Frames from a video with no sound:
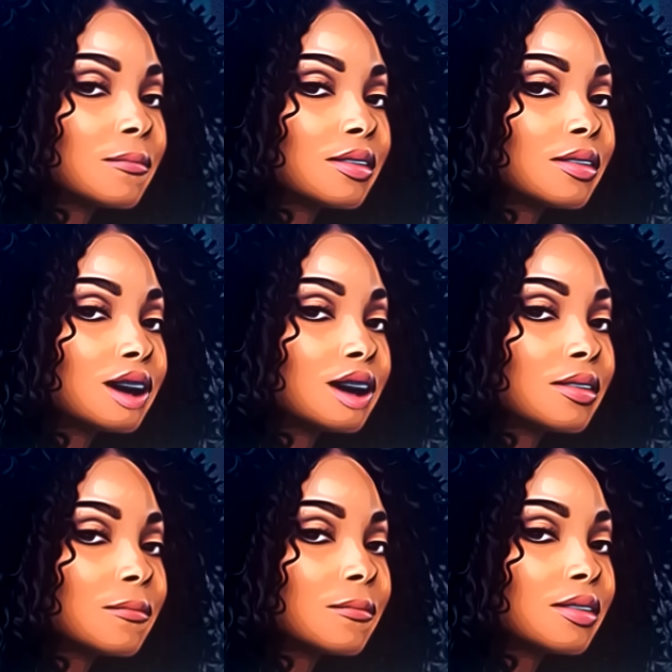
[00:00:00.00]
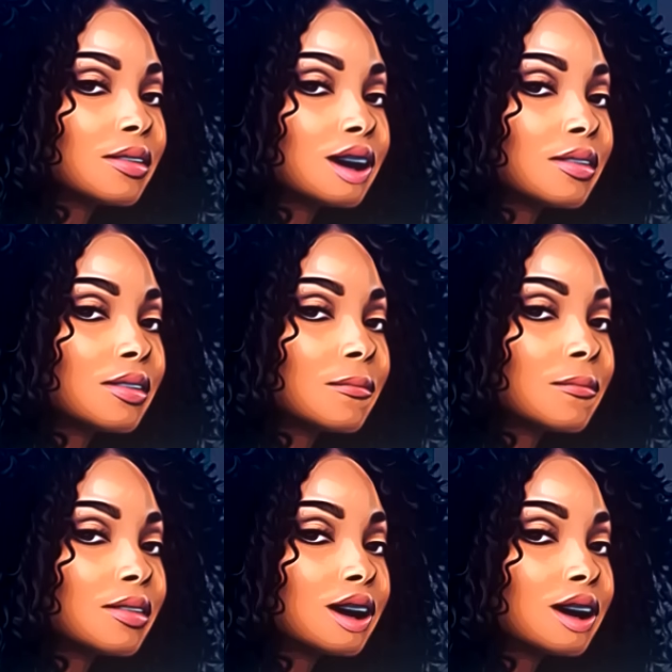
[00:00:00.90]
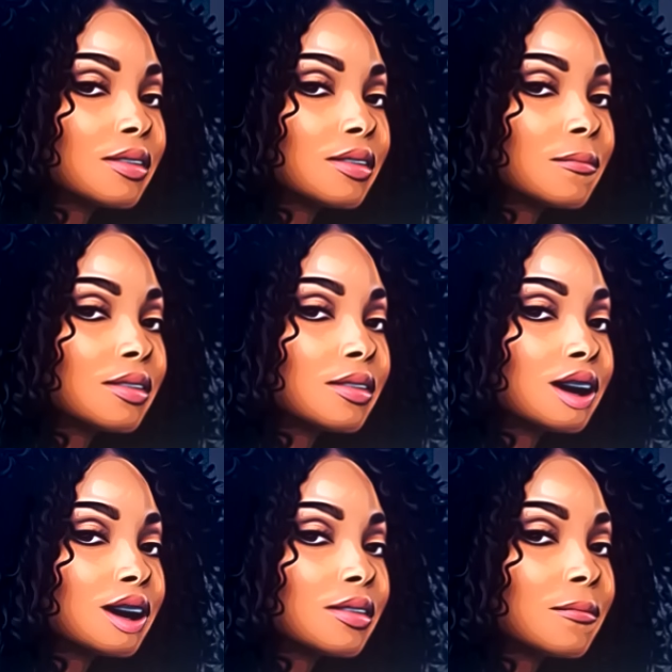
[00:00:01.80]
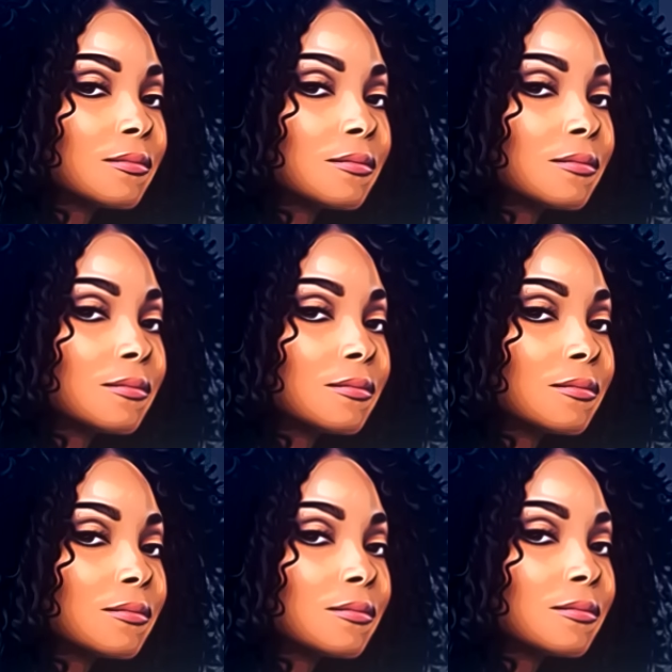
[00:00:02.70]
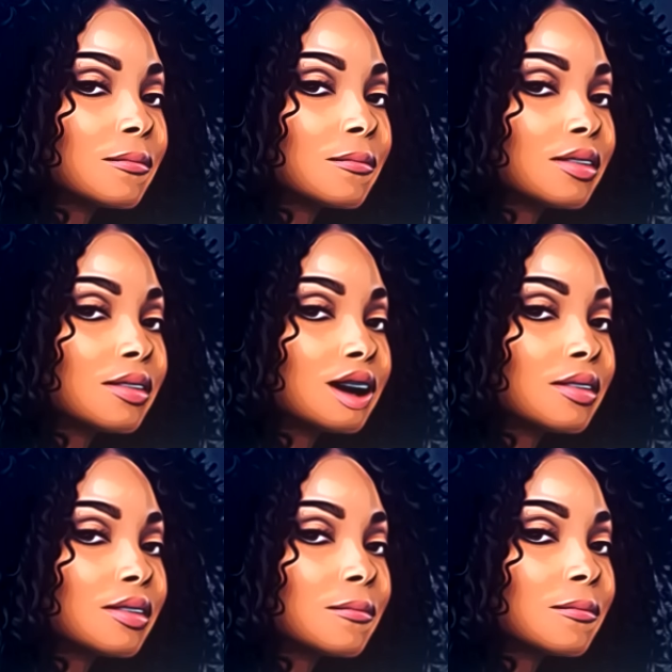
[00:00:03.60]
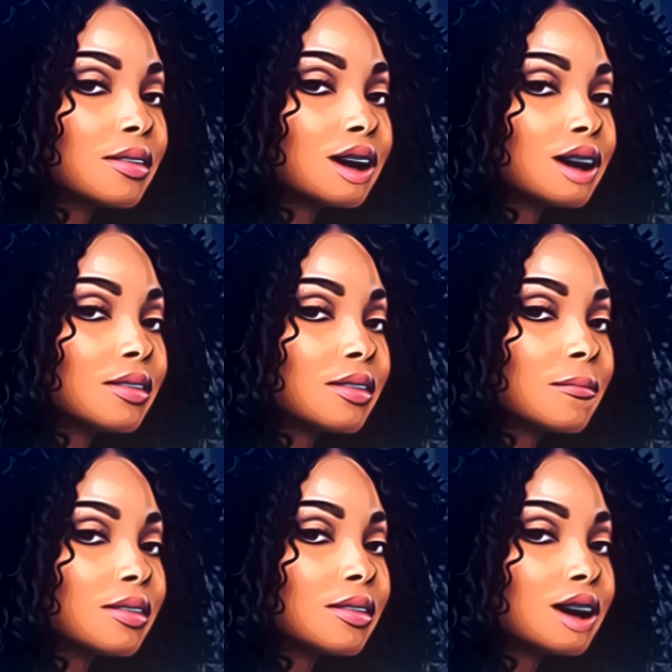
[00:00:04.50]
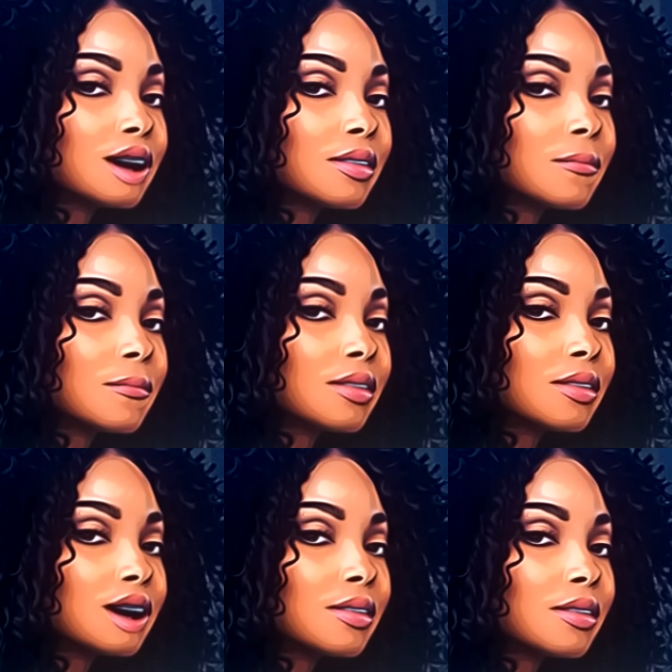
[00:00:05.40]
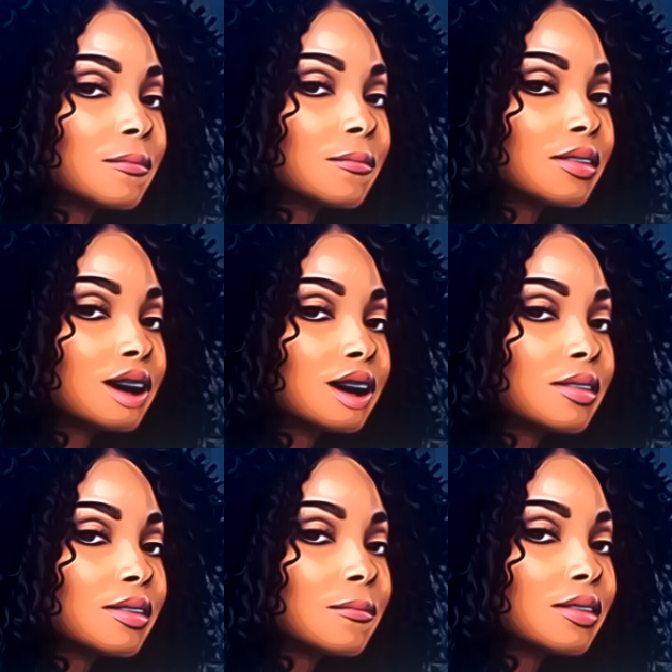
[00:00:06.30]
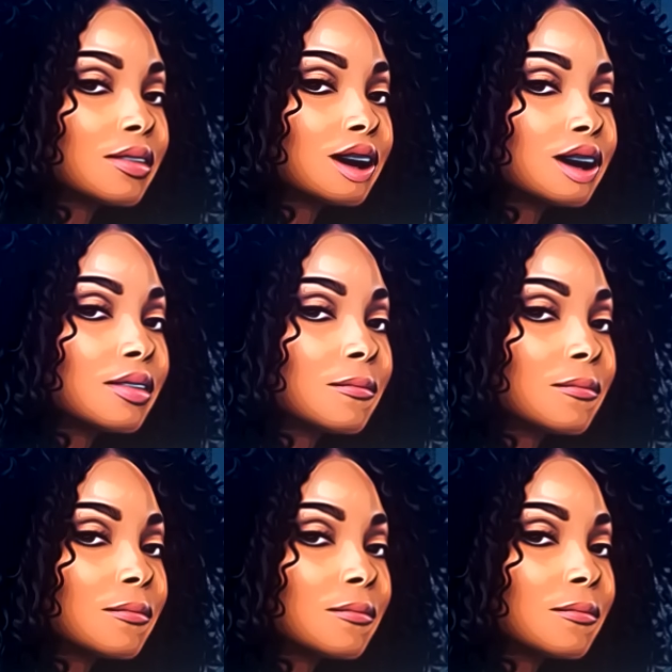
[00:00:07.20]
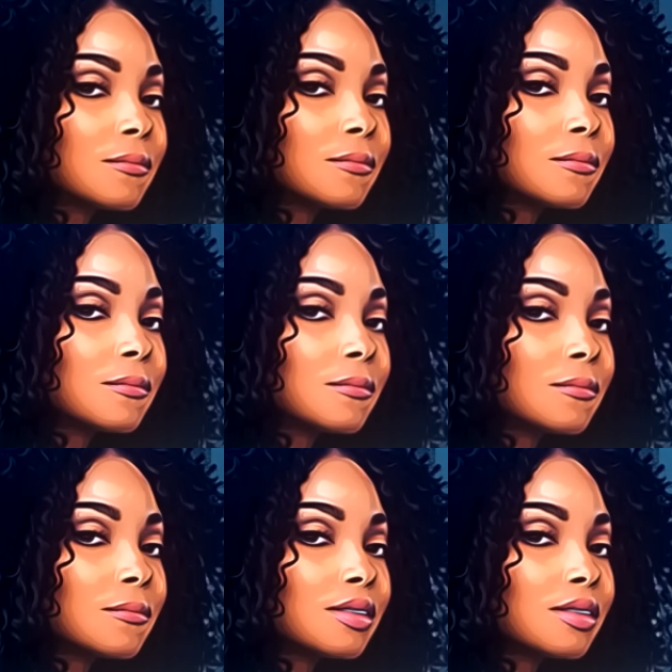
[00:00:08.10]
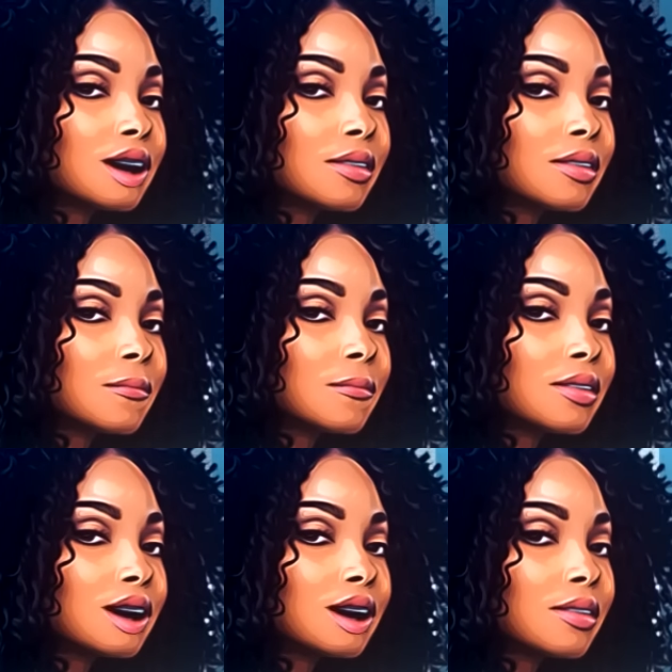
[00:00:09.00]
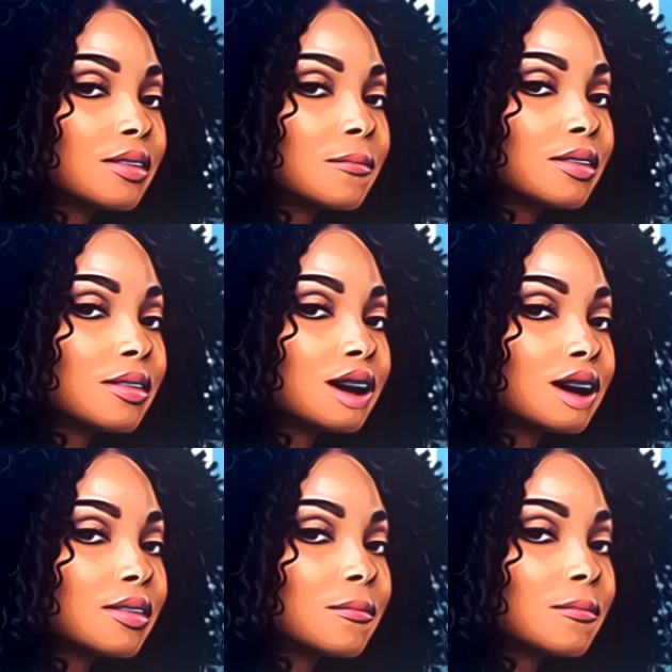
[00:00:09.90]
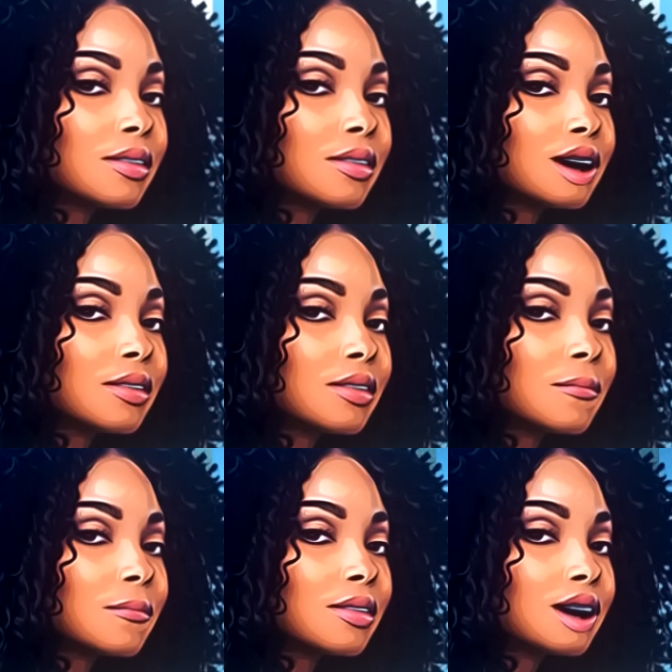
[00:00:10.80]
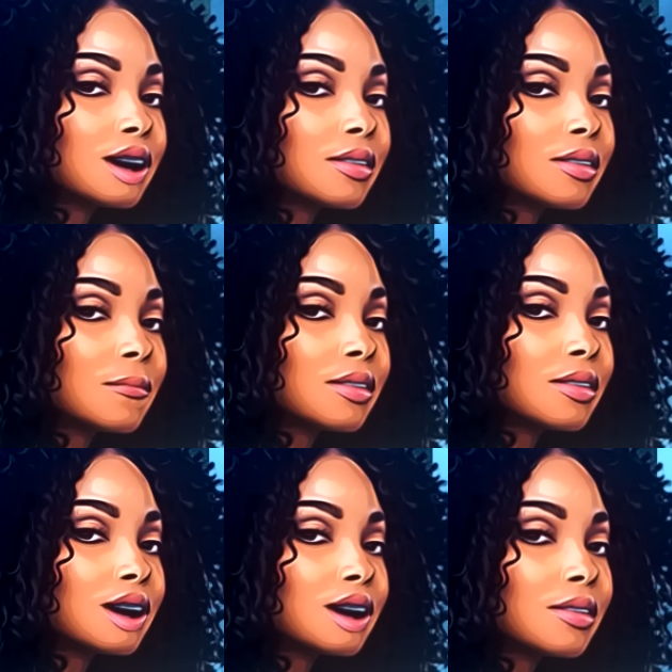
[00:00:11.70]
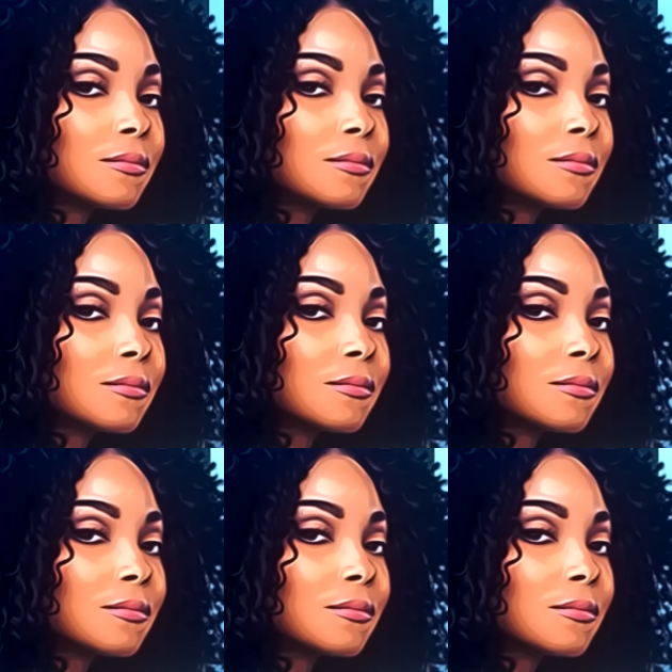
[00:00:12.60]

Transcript: It's giving emotional abuse. You cannot keep doing the same things. The definition of insanity is repeating the same thing over and over and expecting a different result. And Brennan, that is what you like to do.